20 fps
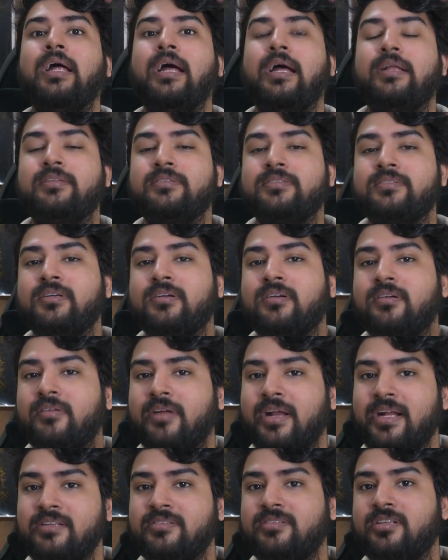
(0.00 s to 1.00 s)
And this is a
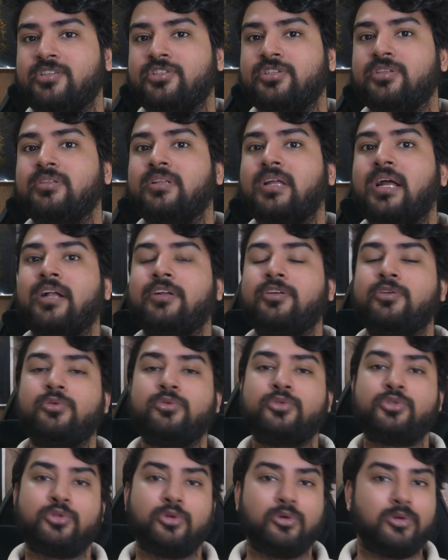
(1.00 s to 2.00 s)
great session that
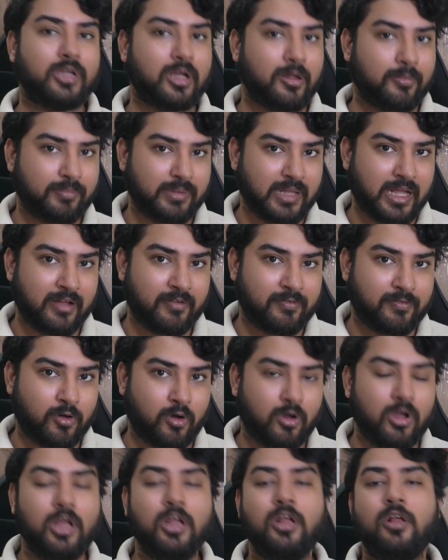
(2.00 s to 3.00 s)
you should apply for.